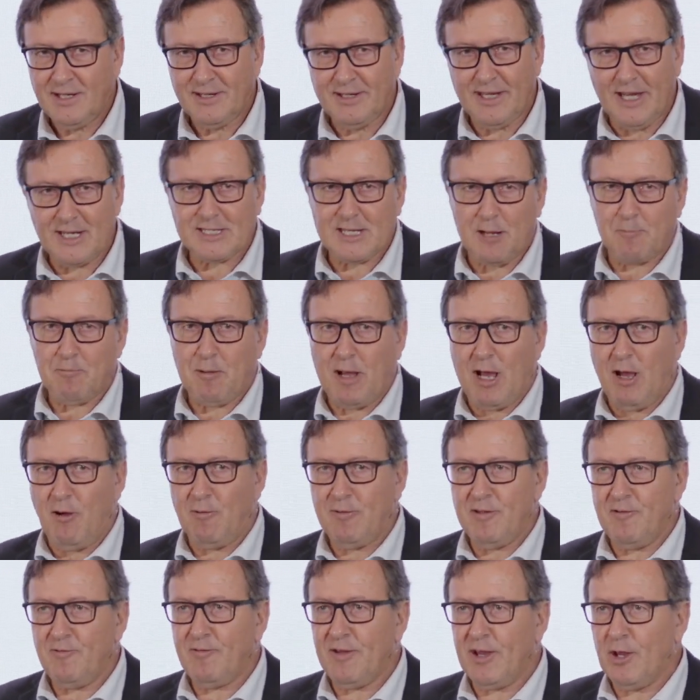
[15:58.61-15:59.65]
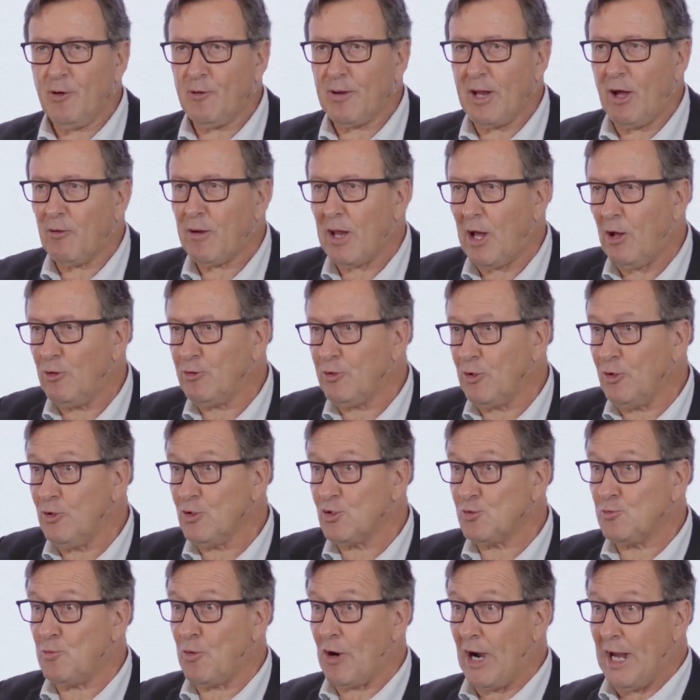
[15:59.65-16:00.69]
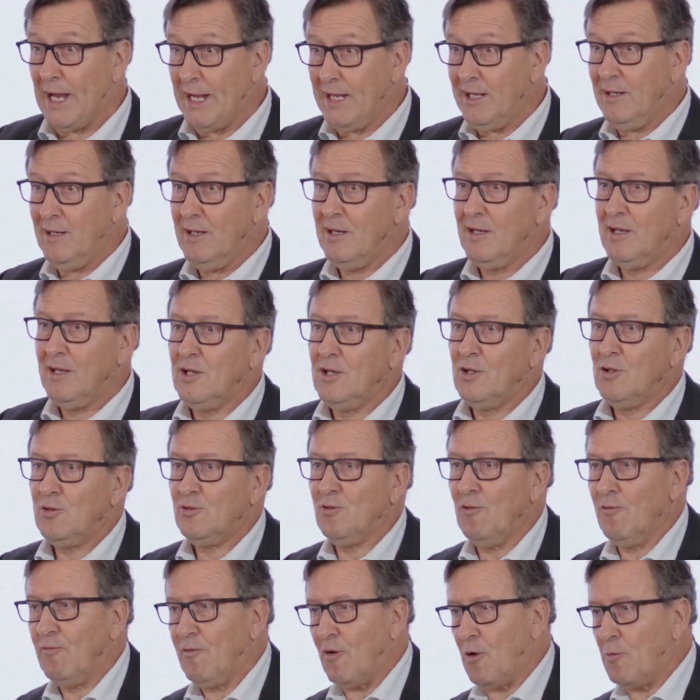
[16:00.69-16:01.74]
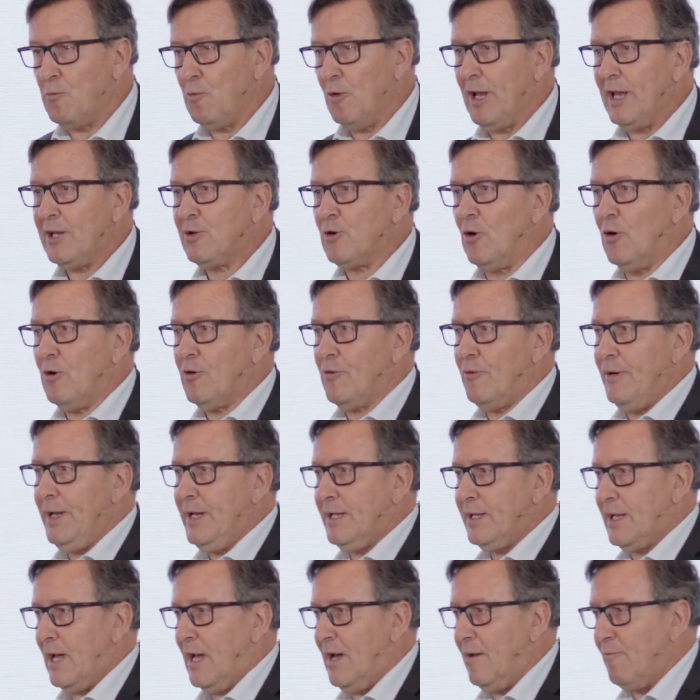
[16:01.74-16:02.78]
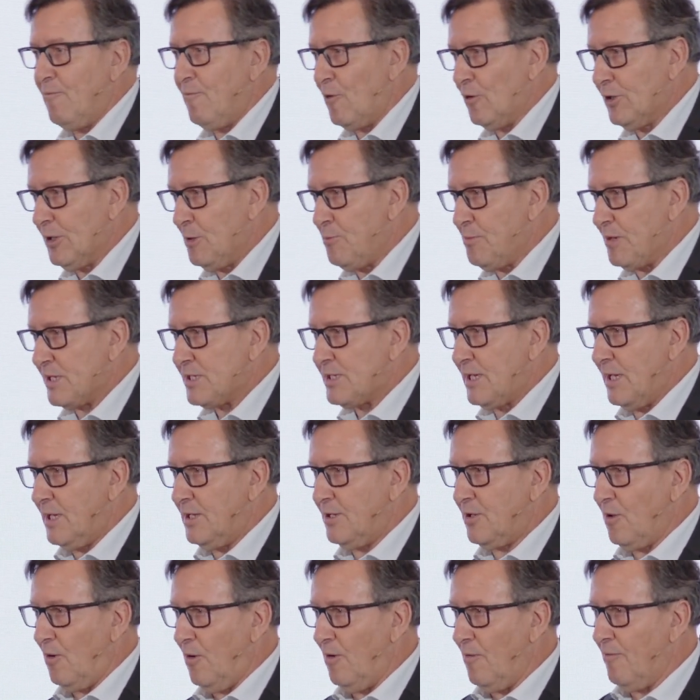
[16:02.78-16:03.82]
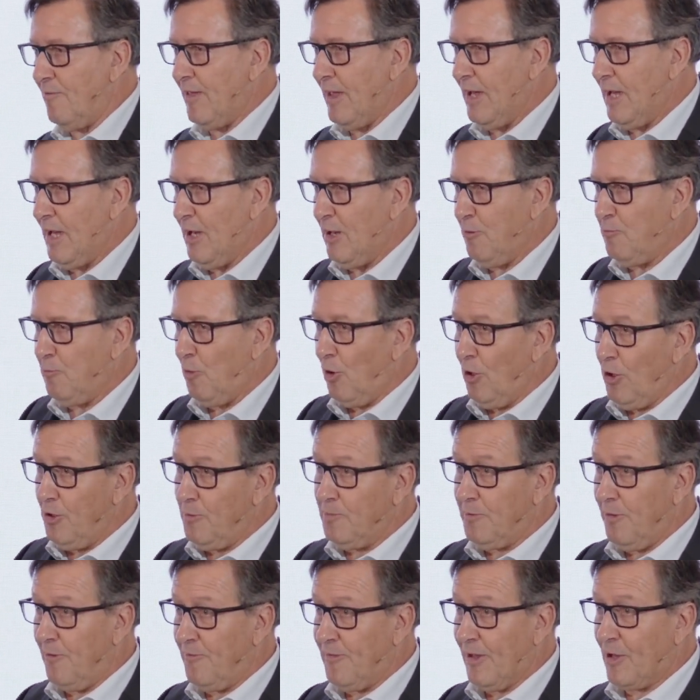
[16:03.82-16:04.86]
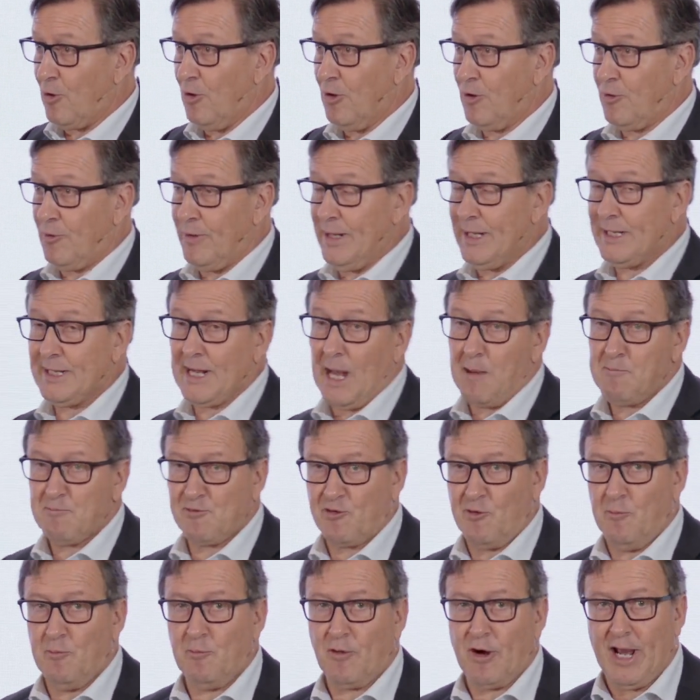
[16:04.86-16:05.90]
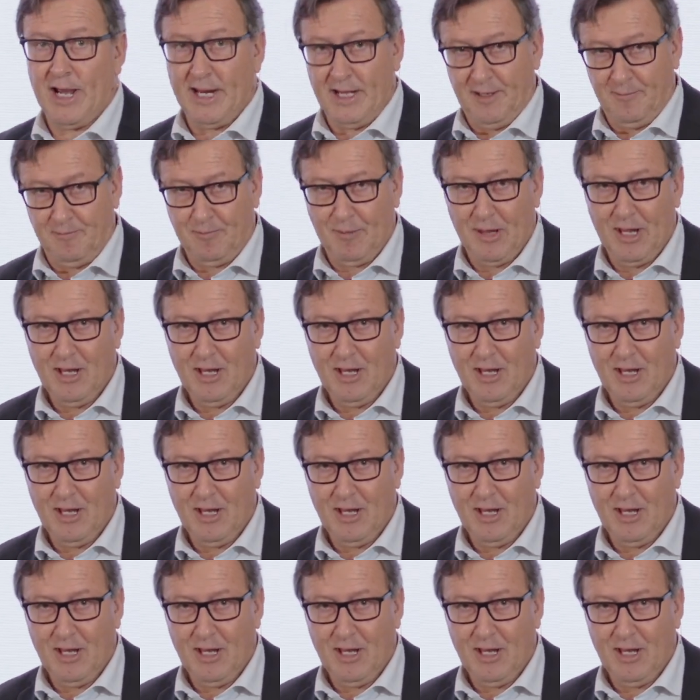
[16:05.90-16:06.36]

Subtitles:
then somehow they figured out how to use brine to formulate concrete, and 40% of the volume of the concrete comes from brine.